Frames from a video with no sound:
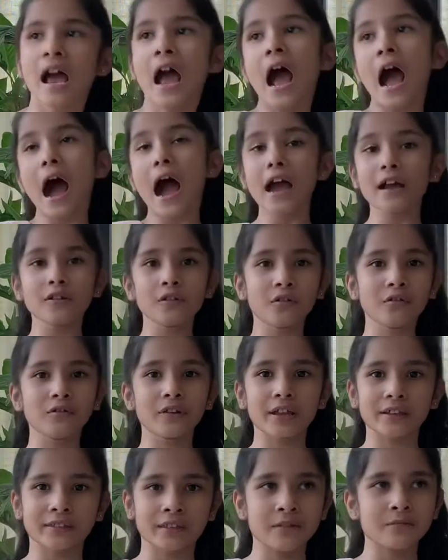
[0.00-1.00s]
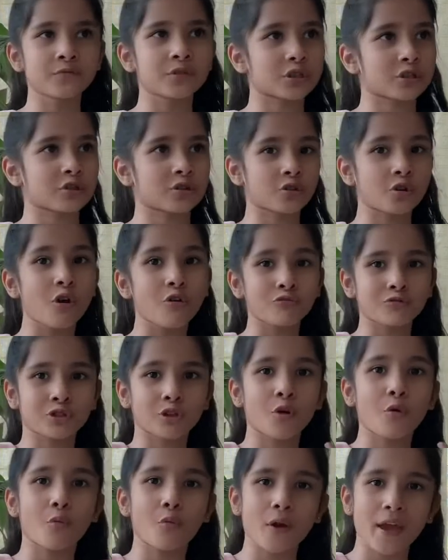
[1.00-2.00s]
I don't let them just go to
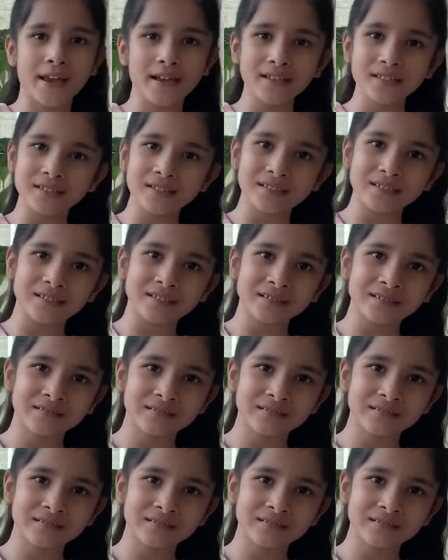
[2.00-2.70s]
waste.